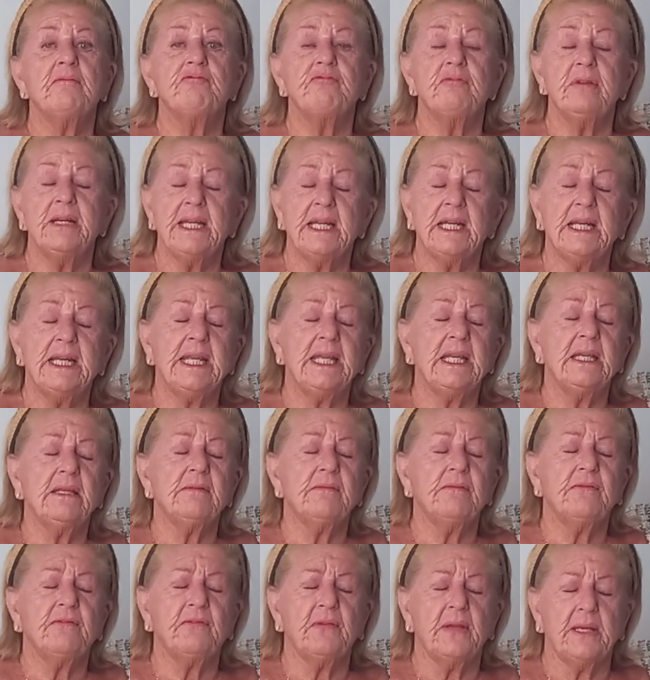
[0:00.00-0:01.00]
I
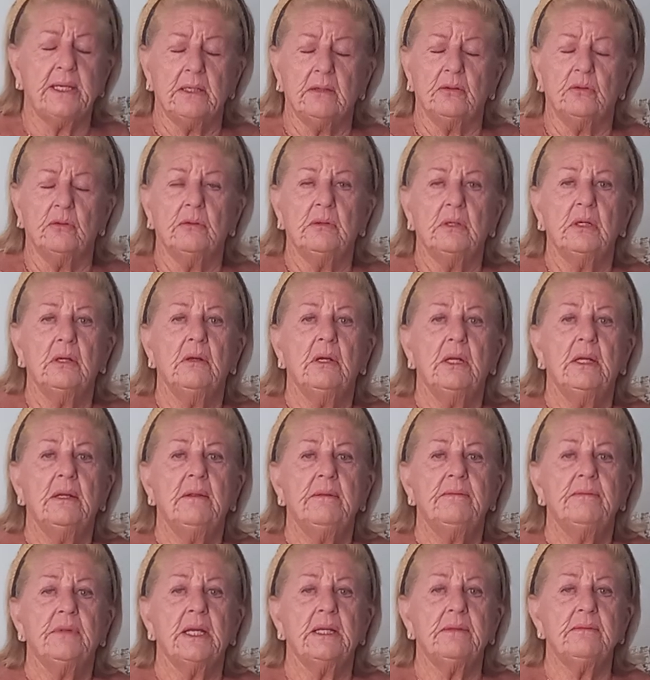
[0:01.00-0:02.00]
really feel
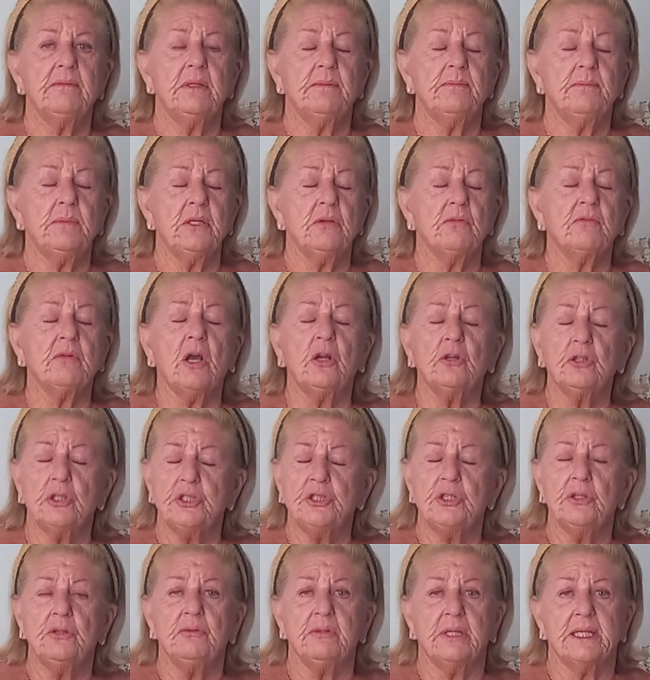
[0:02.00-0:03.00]
that you've got
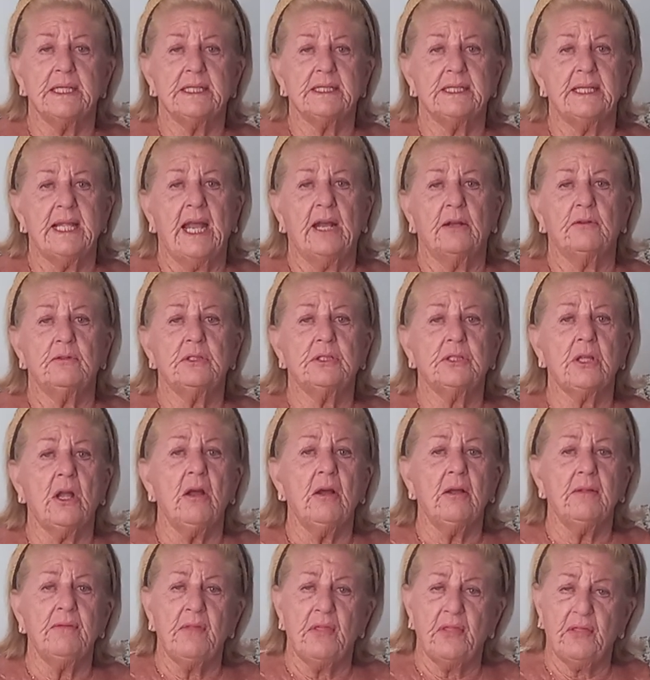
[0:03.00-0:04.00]
to do this now.
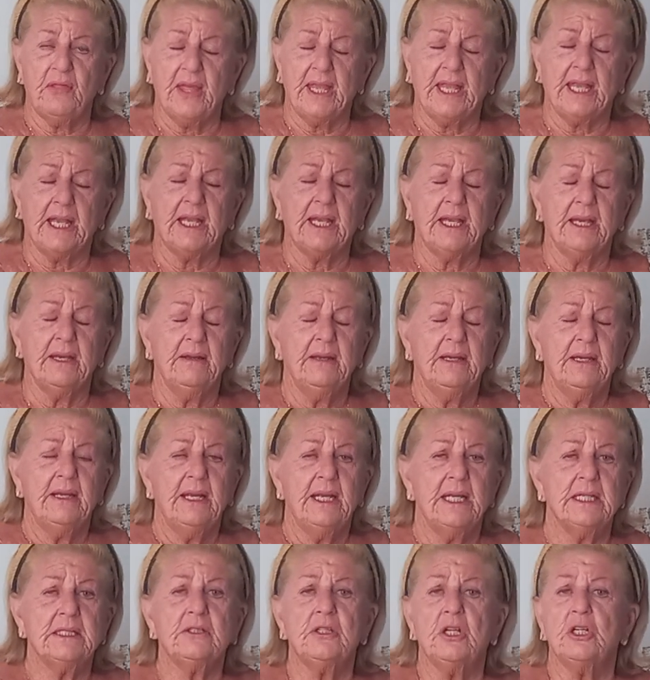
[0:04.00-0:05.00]
Start and think.
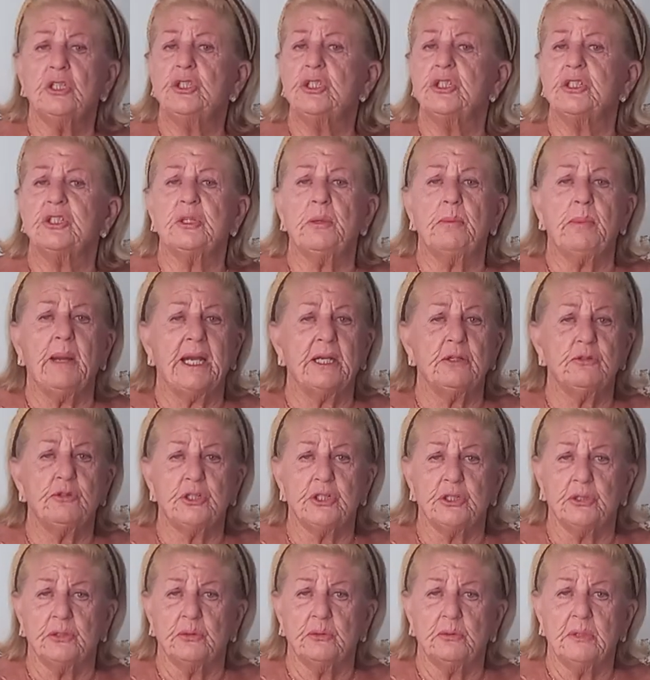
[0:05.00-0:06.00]
It's not just
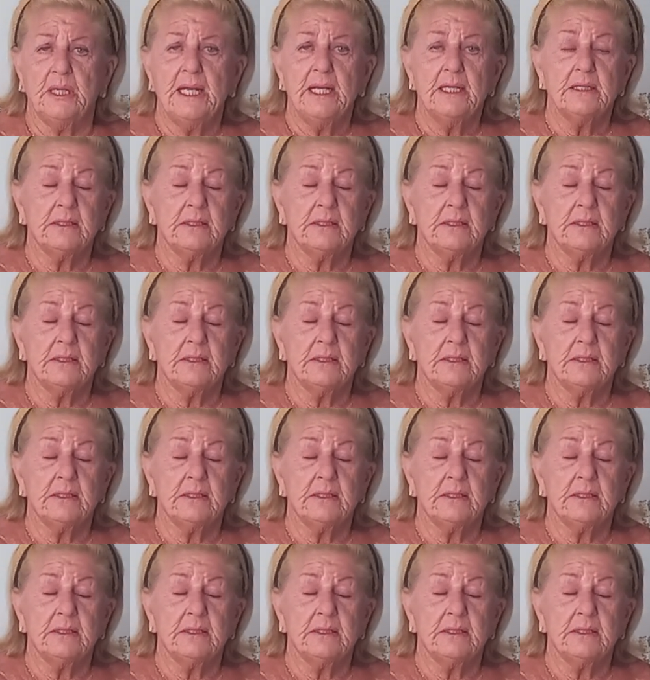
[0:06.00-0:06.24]
about you.